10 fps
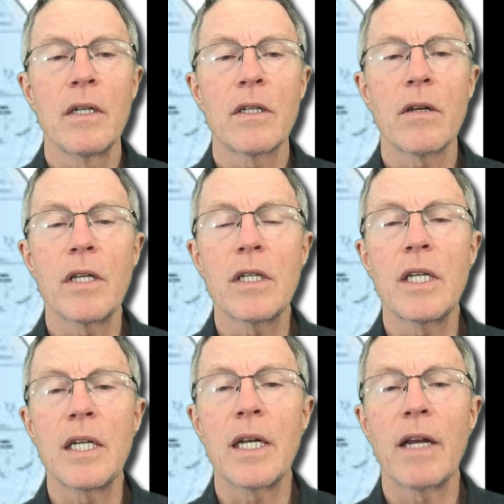So these
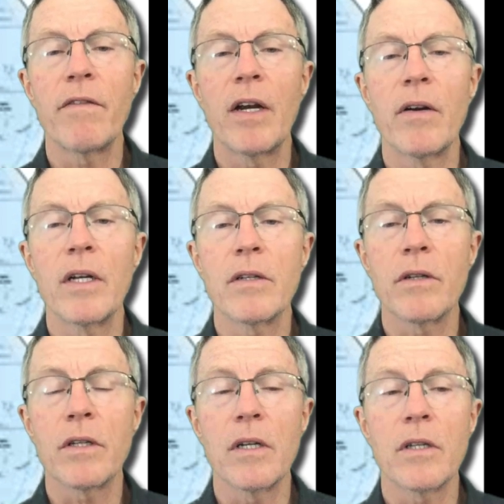D N A variants are
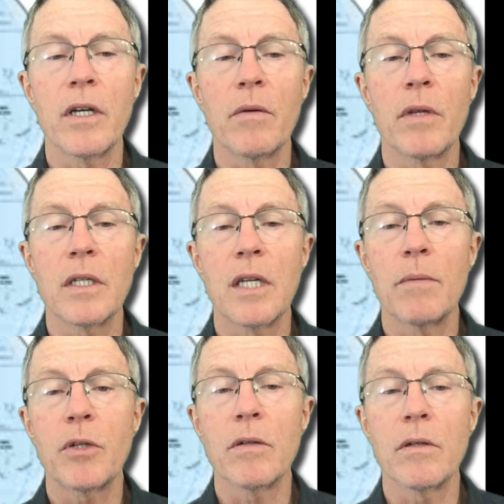associated with
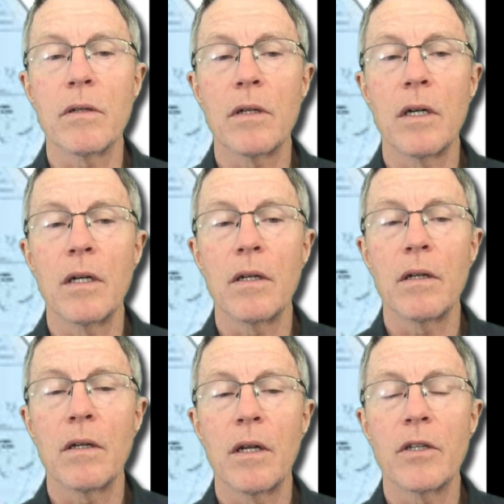exceptional
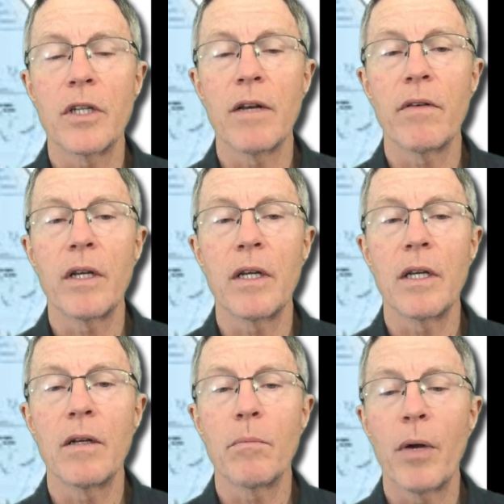uh, longevity
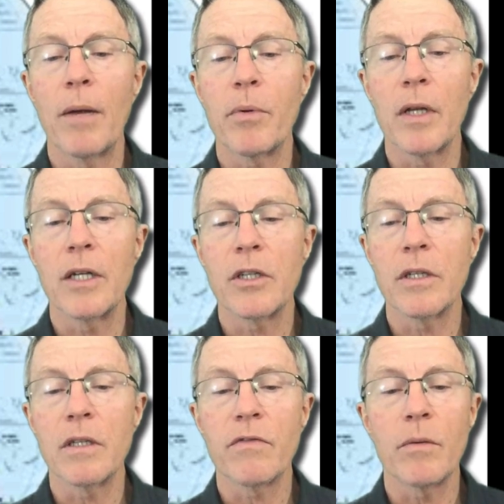in
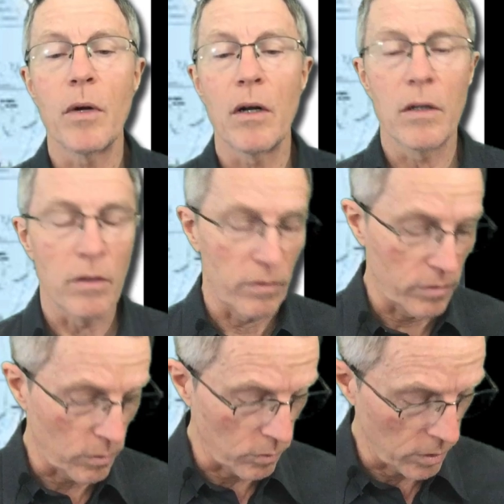populations from all
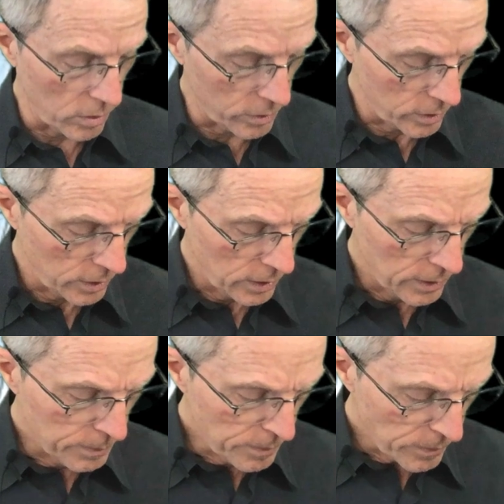over the world.
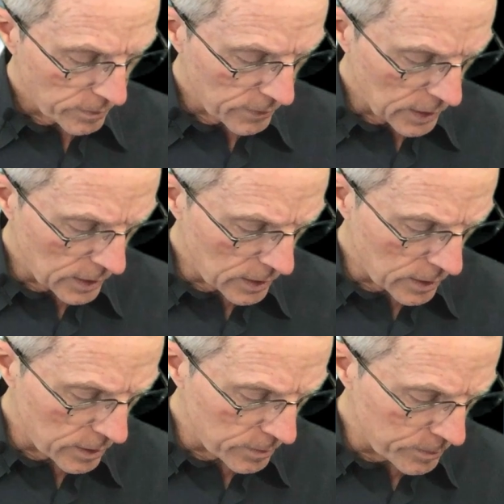
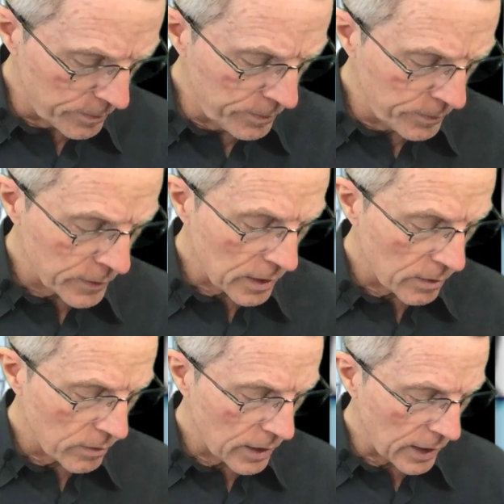Um,
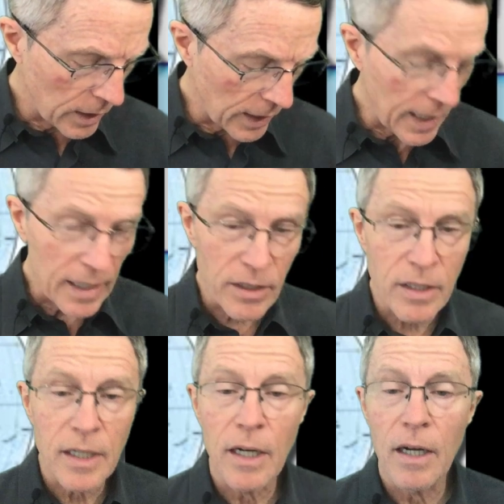and
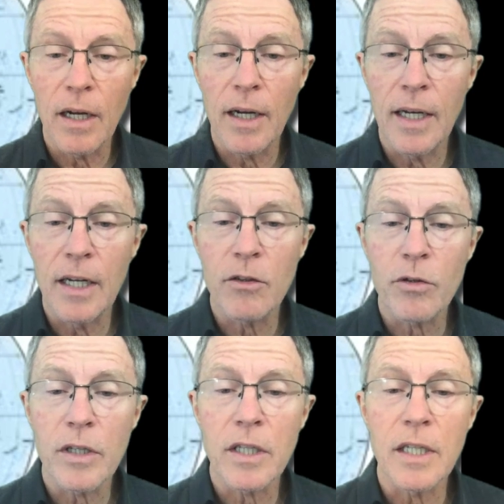last uh,
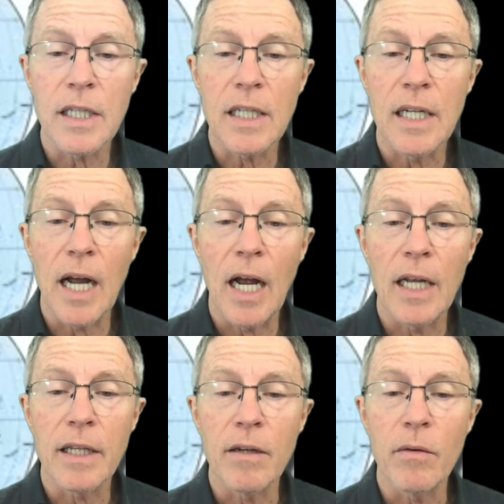interesting
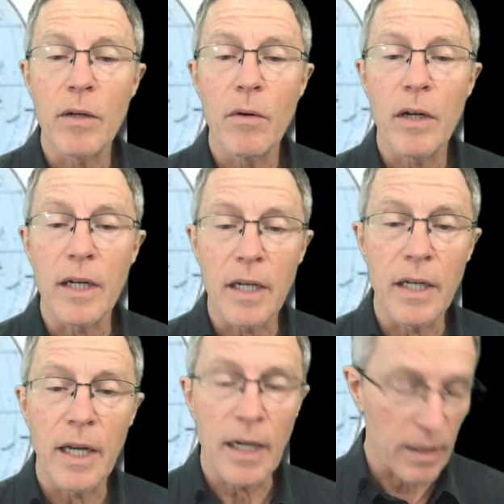dot that we want to
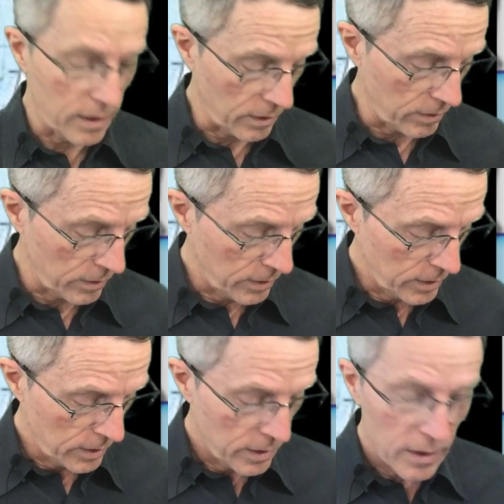connect here,
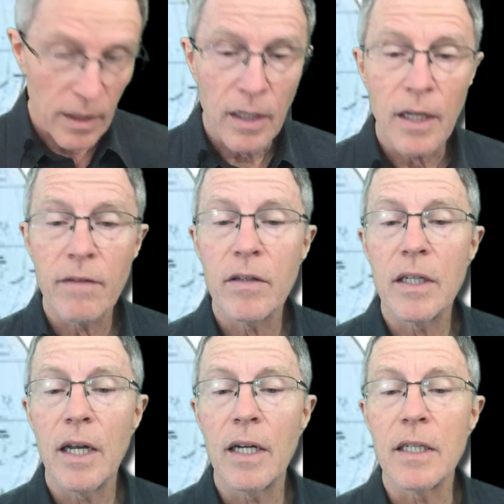
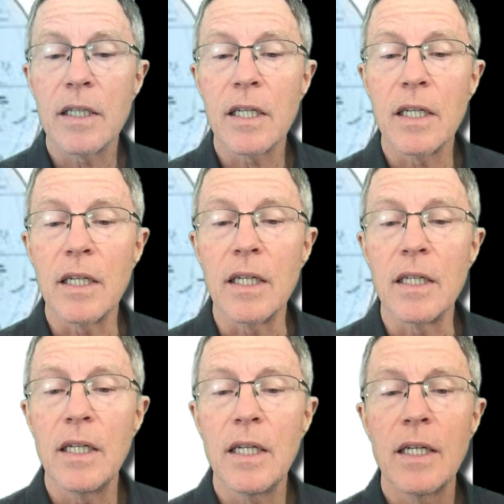eleven
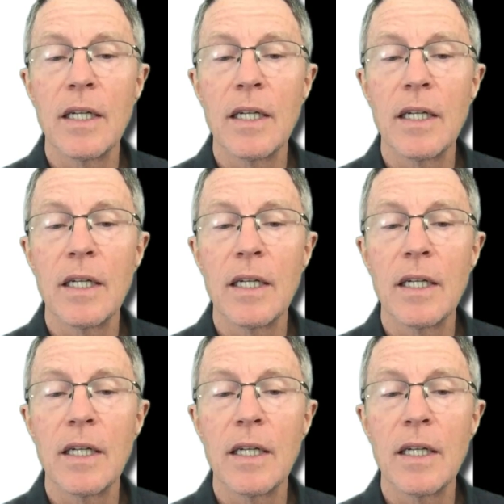nineteen.